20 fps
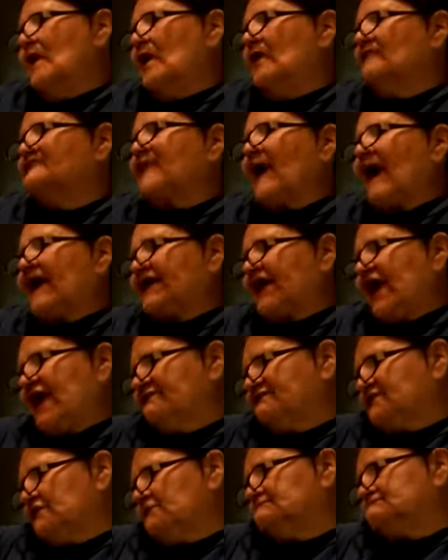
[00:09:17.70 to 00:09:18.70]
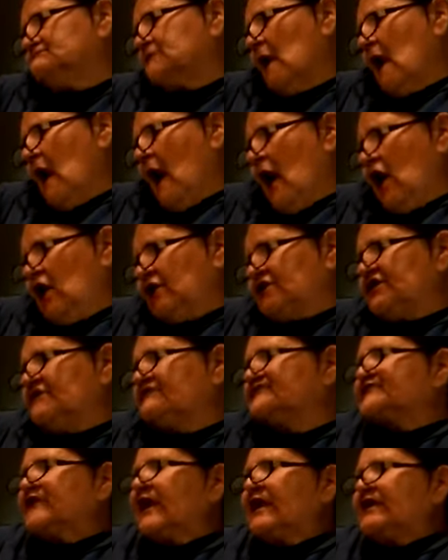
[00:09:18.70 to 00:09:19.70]
If I gave him
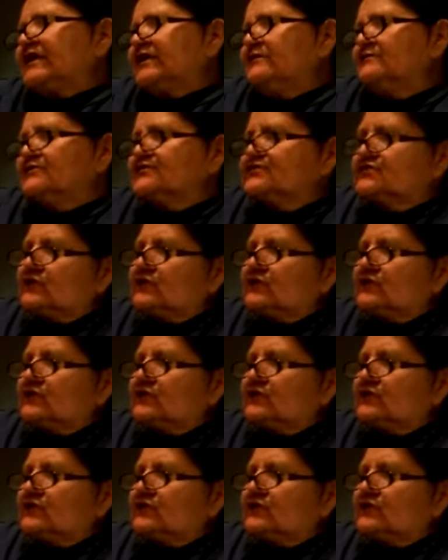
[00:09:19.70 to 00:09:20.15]
enough that he would